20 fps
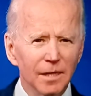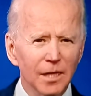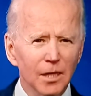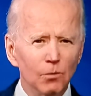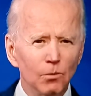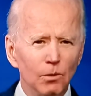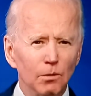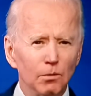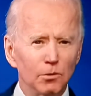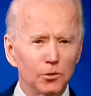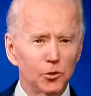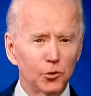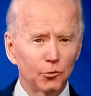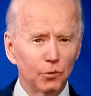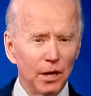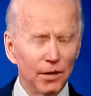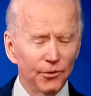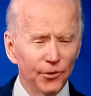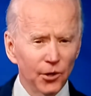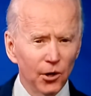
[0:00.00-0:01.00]
we will
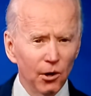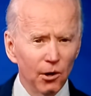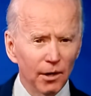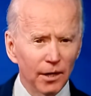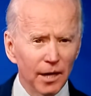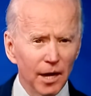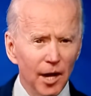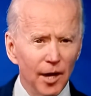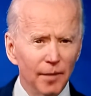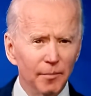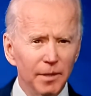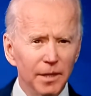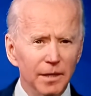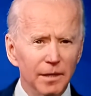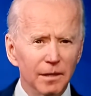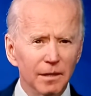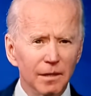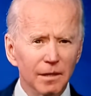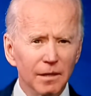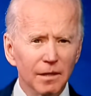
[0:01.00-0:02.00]
strengthen our economy,
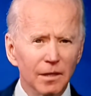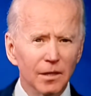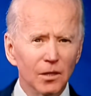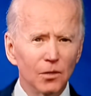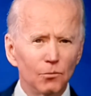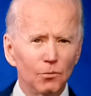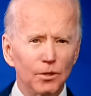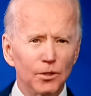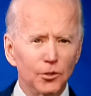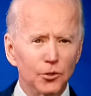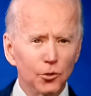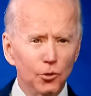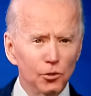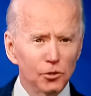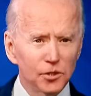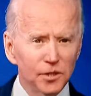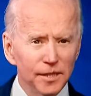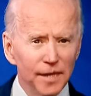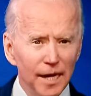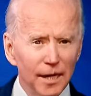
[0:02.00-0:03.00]

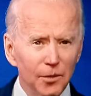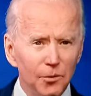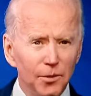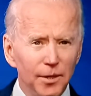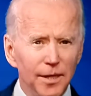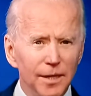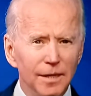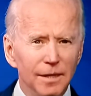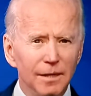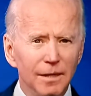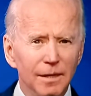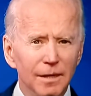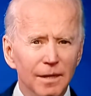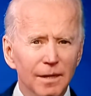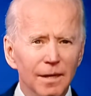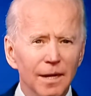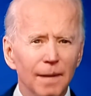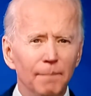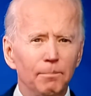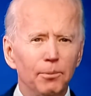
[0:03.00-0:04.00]
reduce inequity,
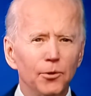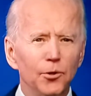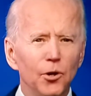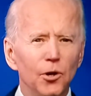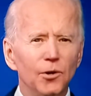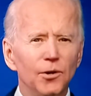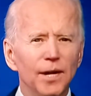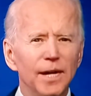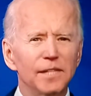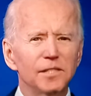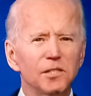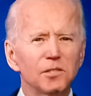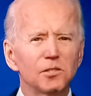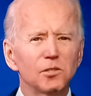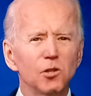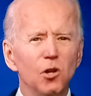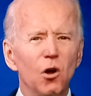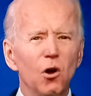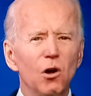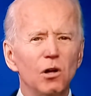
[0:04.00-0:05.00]
and put our nation's
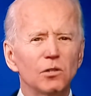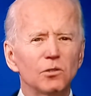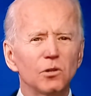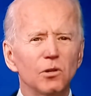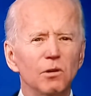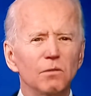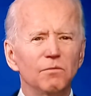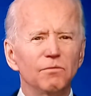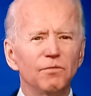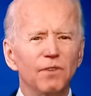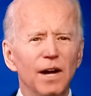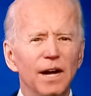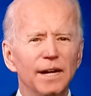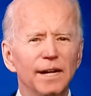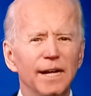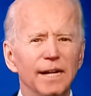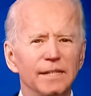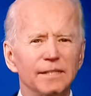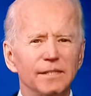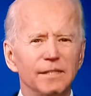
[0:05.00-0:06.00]
long-term
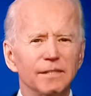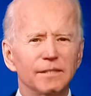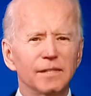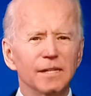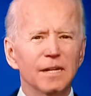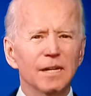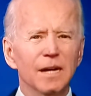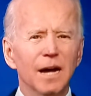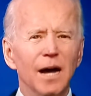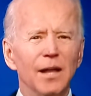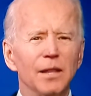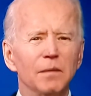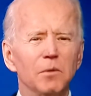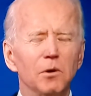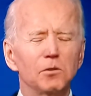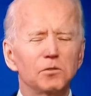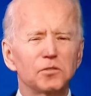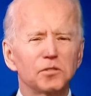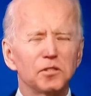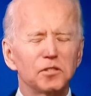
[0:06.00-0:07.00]
finances on the
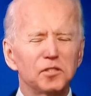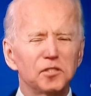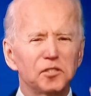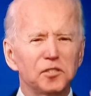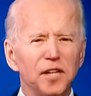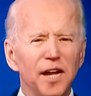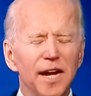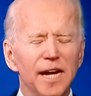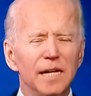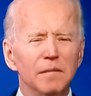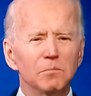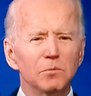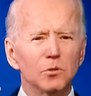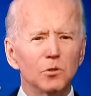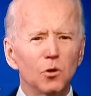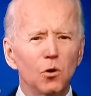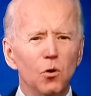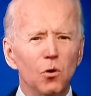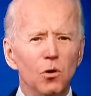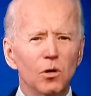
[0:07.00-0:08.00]
most sustainable
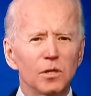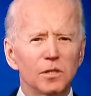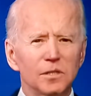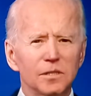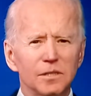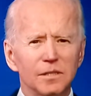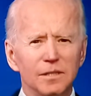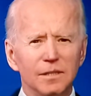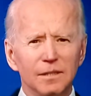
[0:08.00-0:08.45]
course.